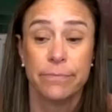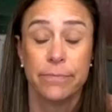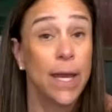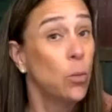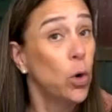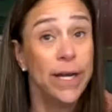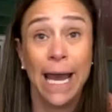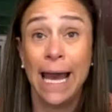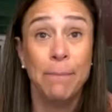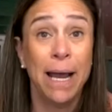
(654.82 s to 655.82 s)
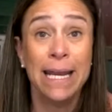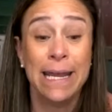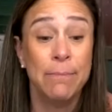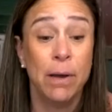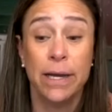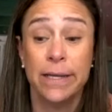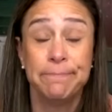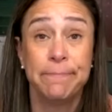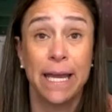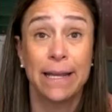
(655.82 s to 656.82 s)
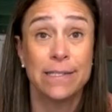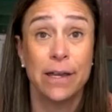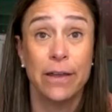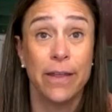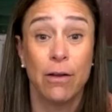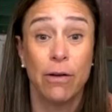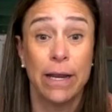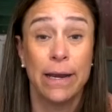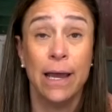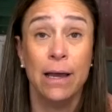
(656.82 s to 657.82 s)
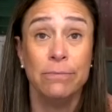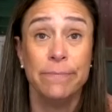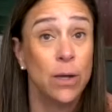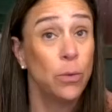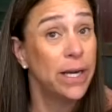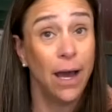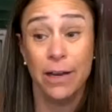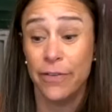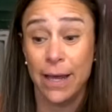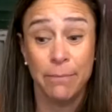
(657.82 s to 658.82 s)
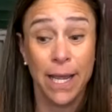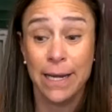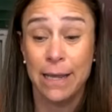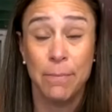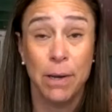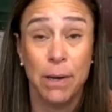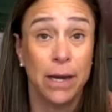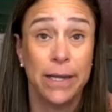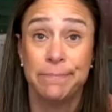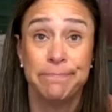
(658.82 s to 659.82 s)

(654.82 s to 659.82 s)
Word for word: Taiwan. It wouldn't have had my name on it. I could tell you that right now. It would not have had my name on it.